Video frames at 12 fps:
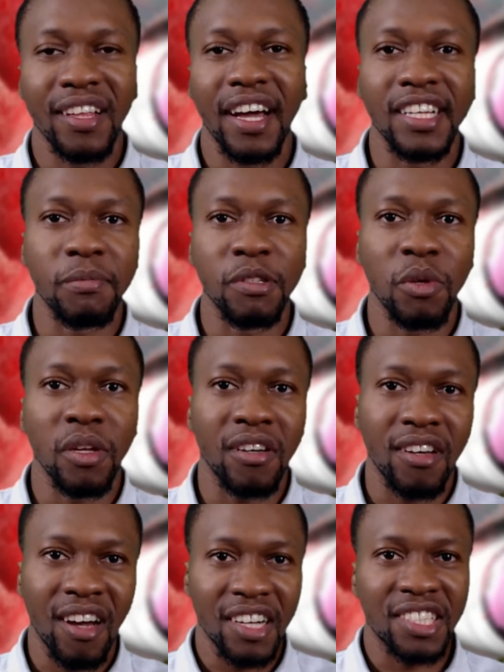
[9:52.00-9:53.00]
lines between
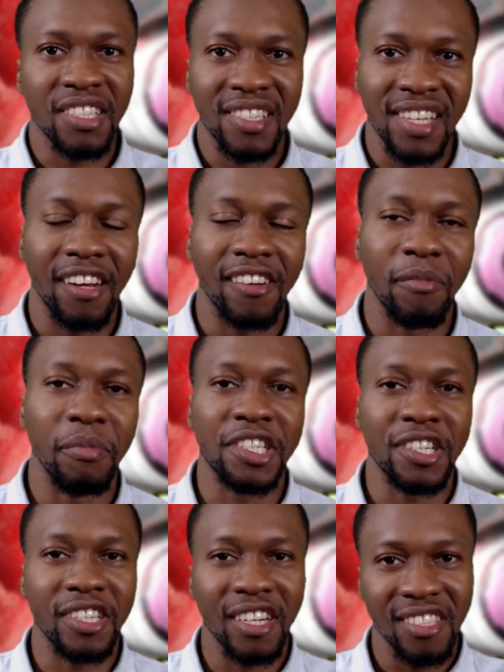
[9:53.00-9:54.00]
Kakashi's side of the
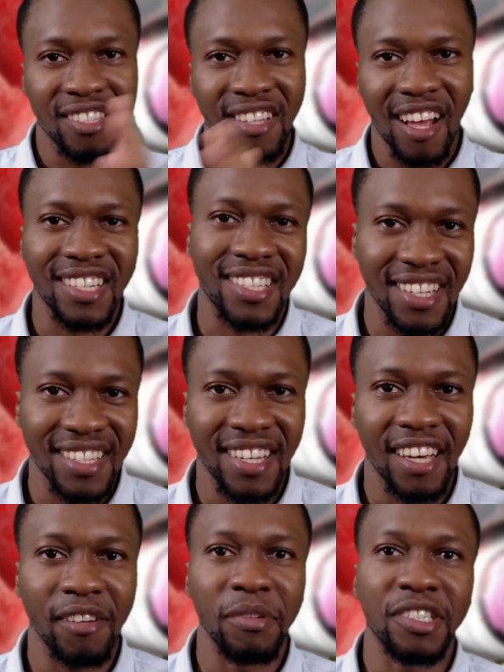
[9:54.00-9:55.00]
mission and Sasuke's side
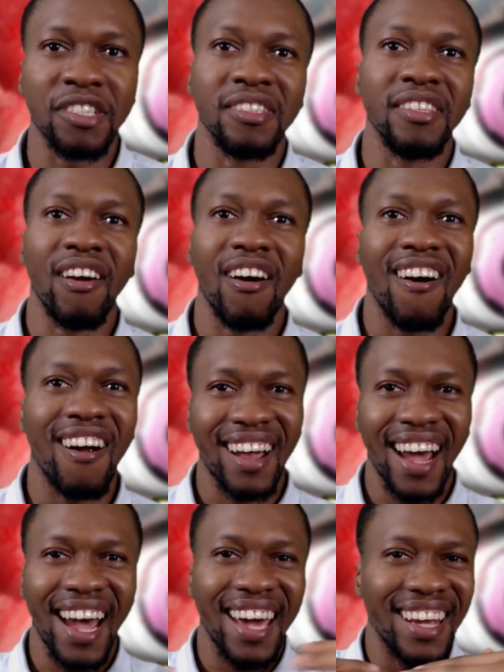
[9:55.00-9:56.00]
of the mission, they are
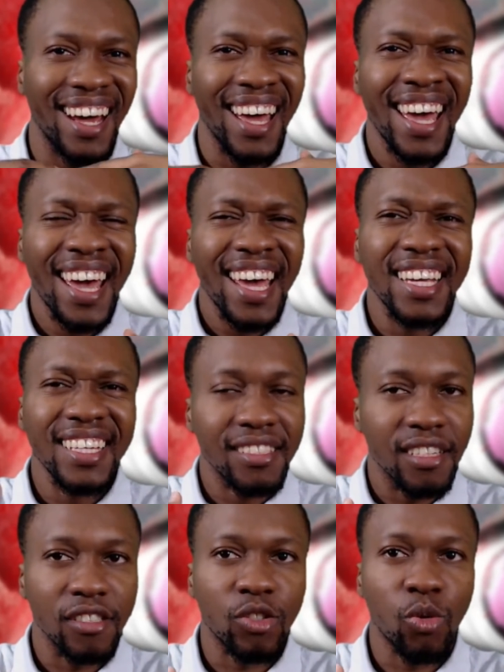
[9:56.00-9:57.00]
kinda
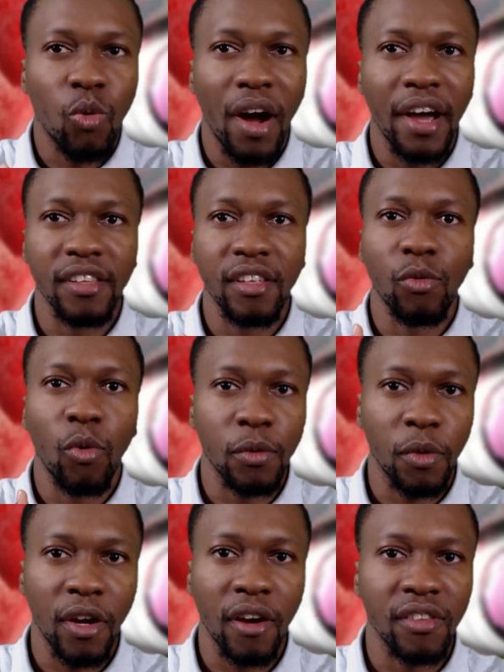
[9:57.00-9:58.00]
intertwined in one
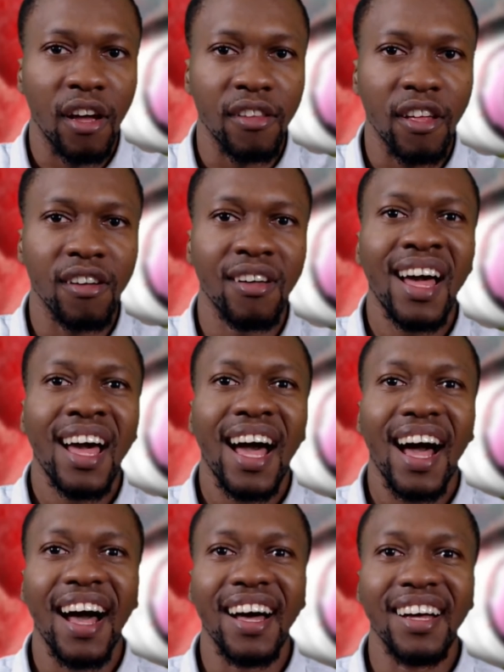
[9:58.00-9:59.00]
way or another.
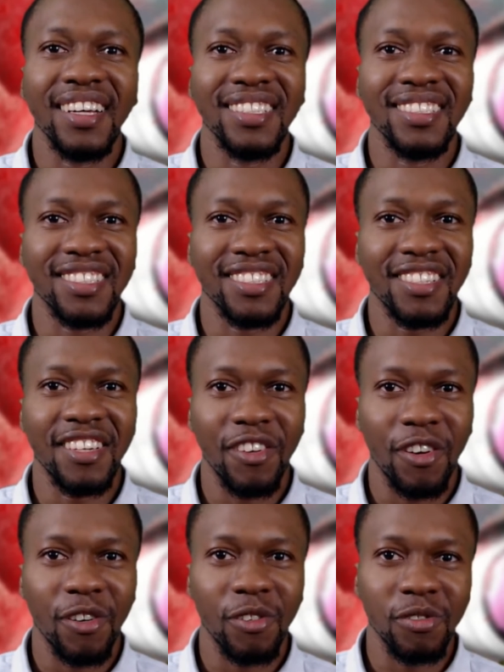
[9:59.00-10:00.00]
As, you
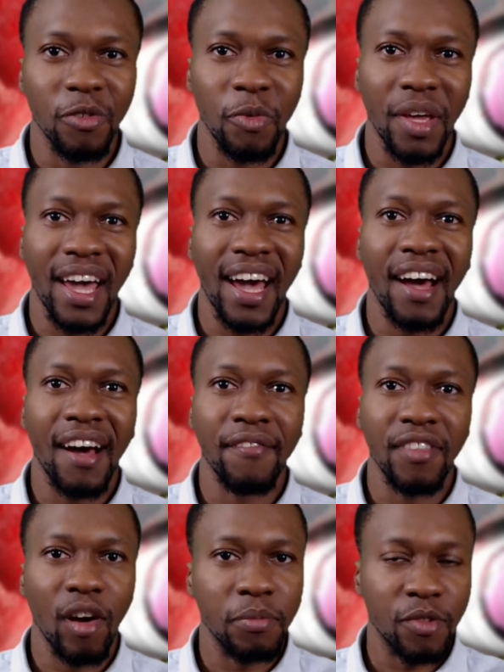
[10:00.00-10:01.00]
know, we have
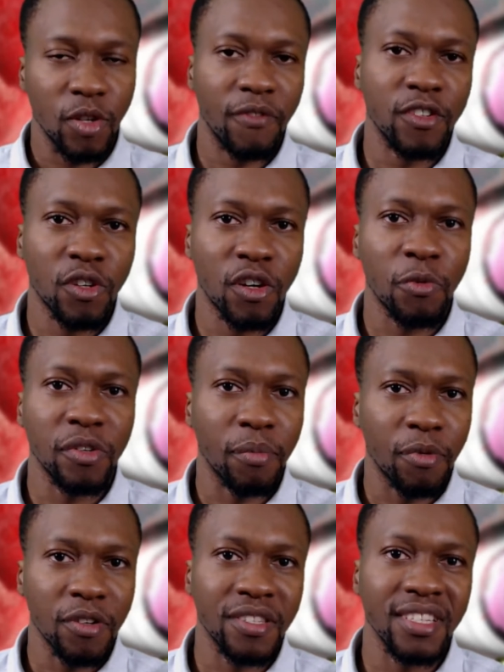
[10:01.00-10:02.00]
the observatory where the
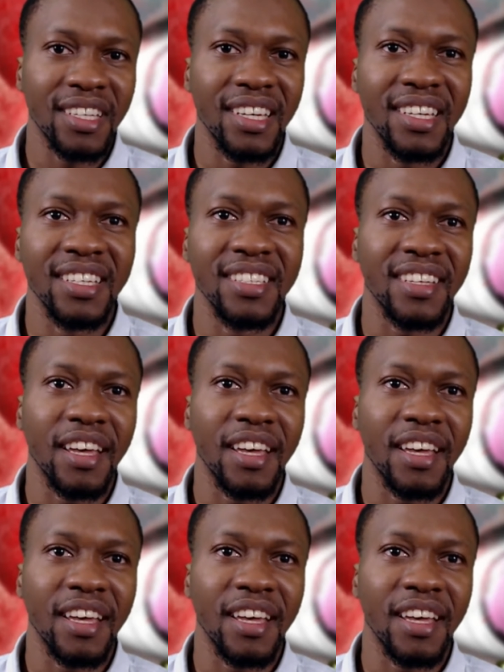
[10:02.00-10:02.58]
prison is,